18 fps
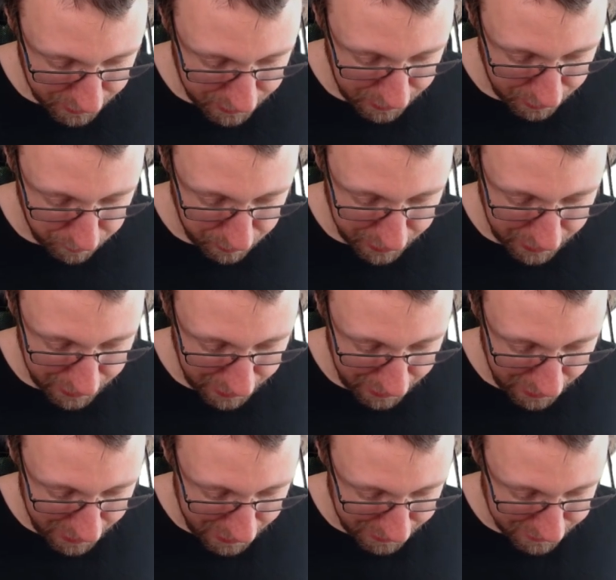then we can
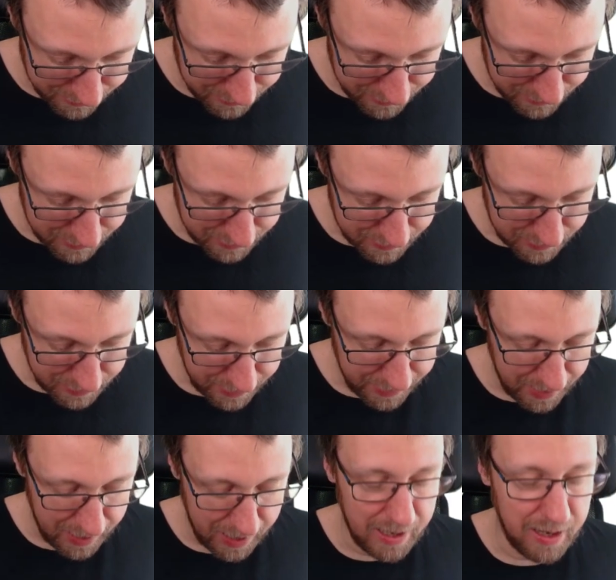add
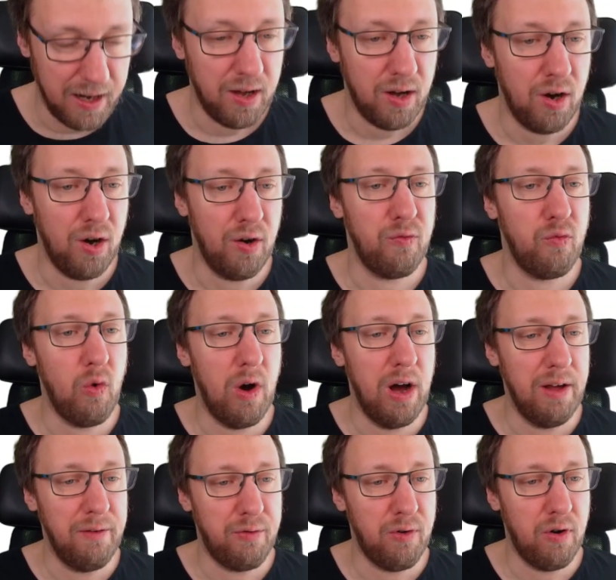L of
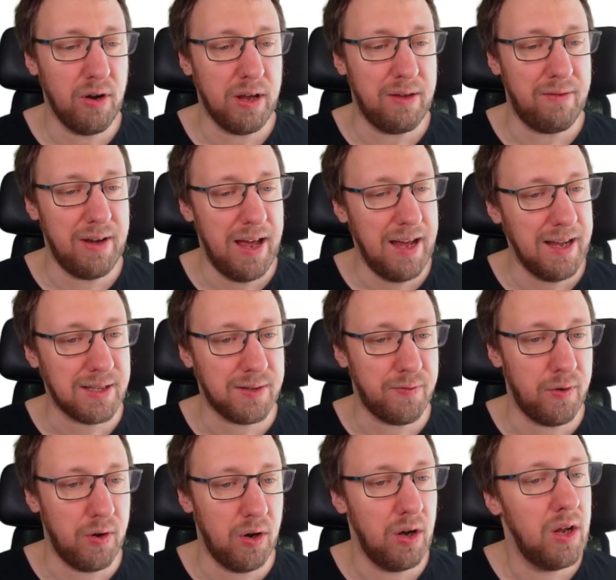y4 given
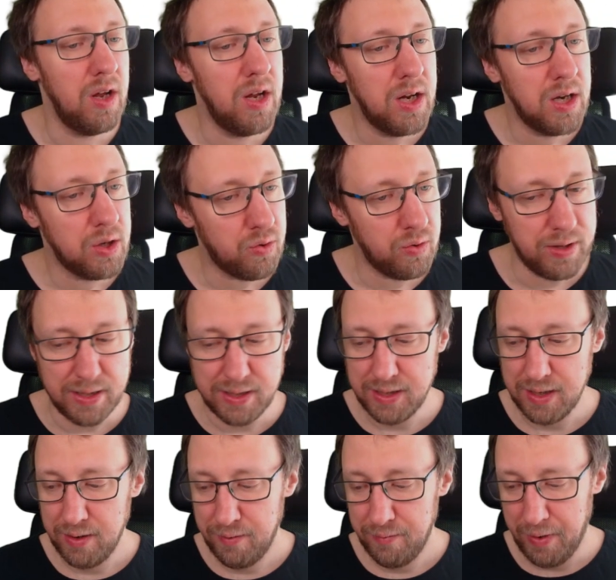x4 to
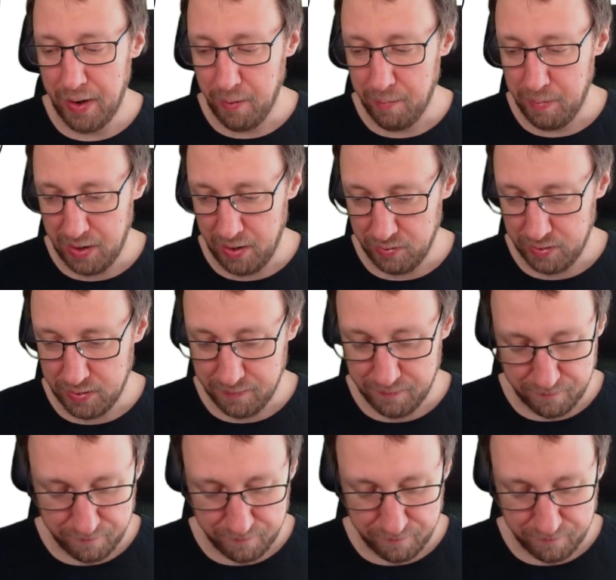this variable node.